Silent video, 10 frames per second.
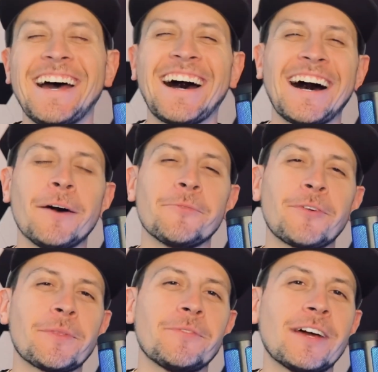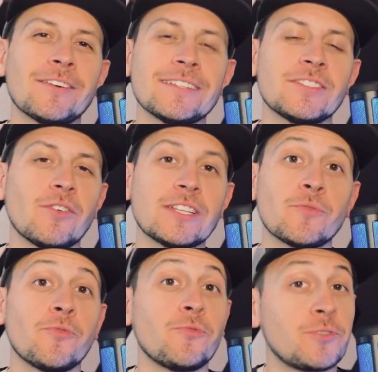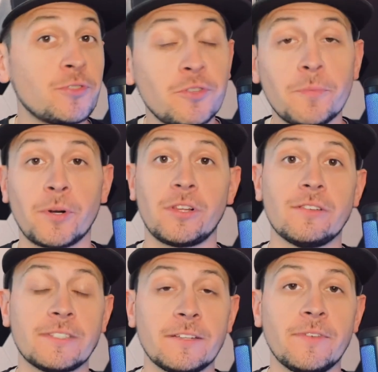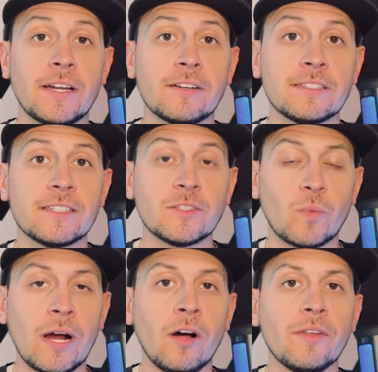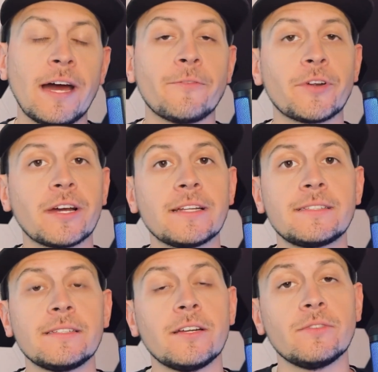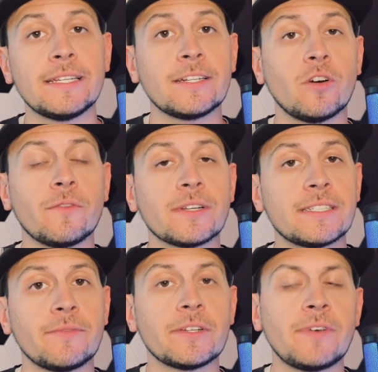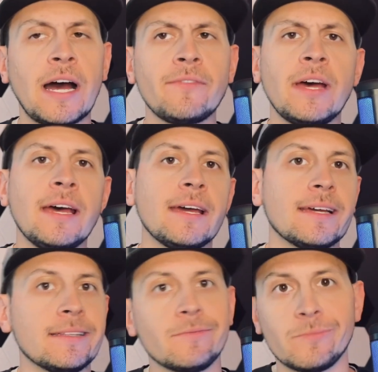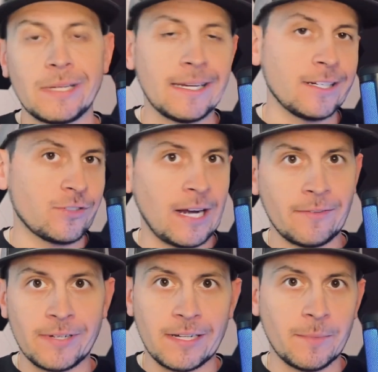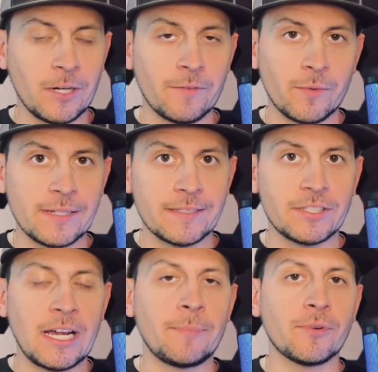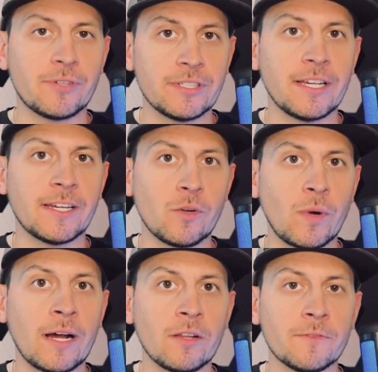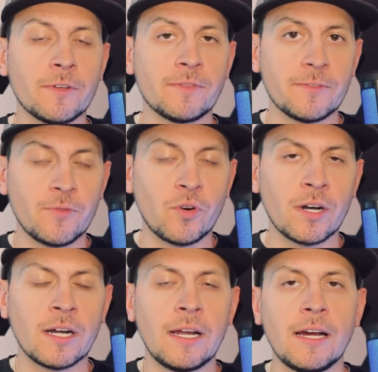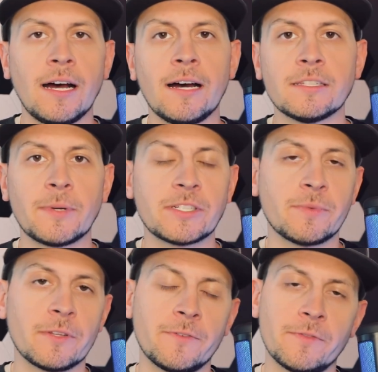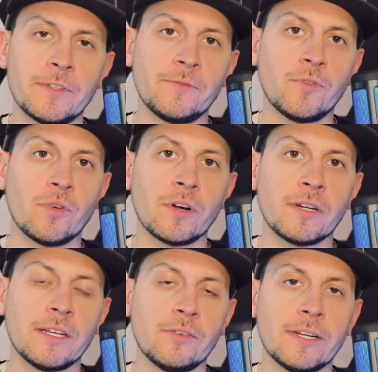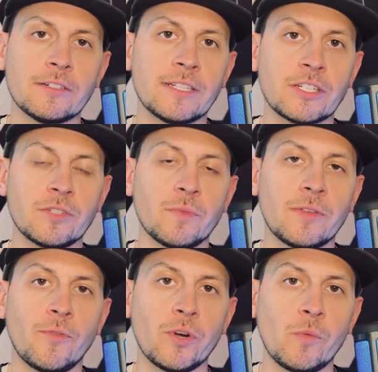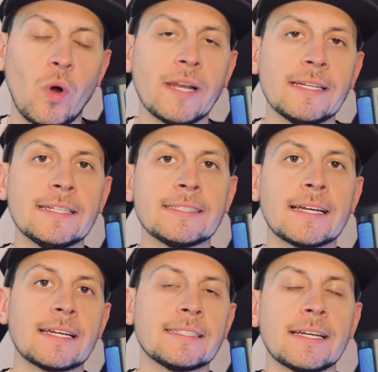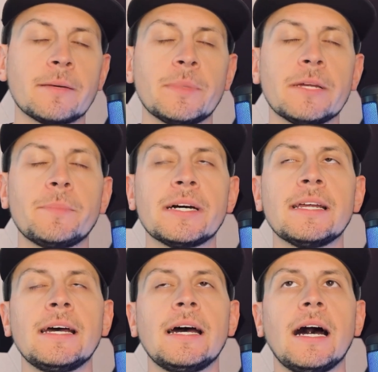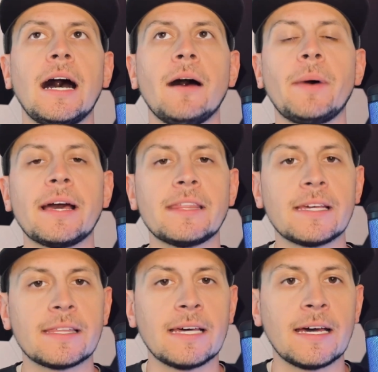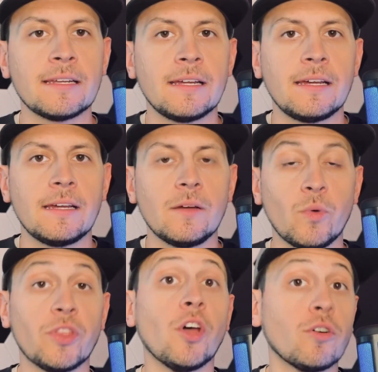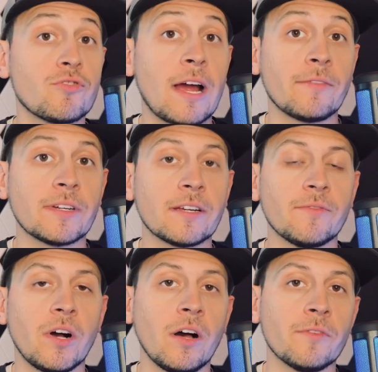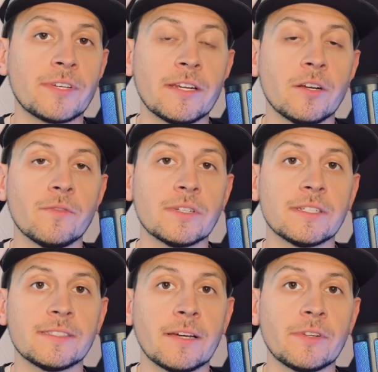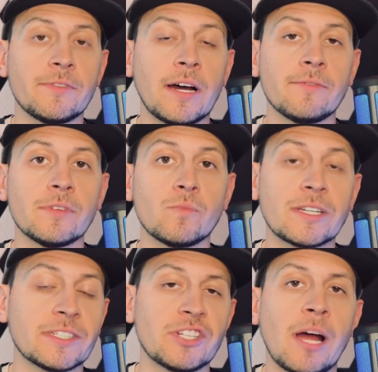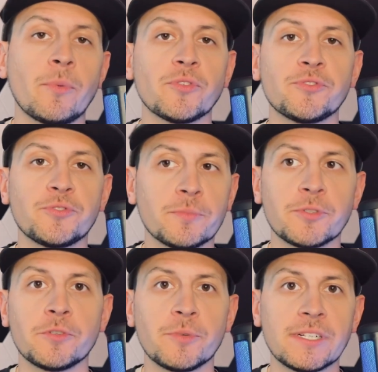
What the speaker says: from the veterans. So it's super close to the veterans as well. Now, if you're gonna, need to go over to 75, hitting traffic coming over to Wesley Chapel could take you a while on 54, especially with the 54, intersection with 41 that can take a bit. But I think that with no traffic involved, getting over to 75 and Wesley Chapel is super, super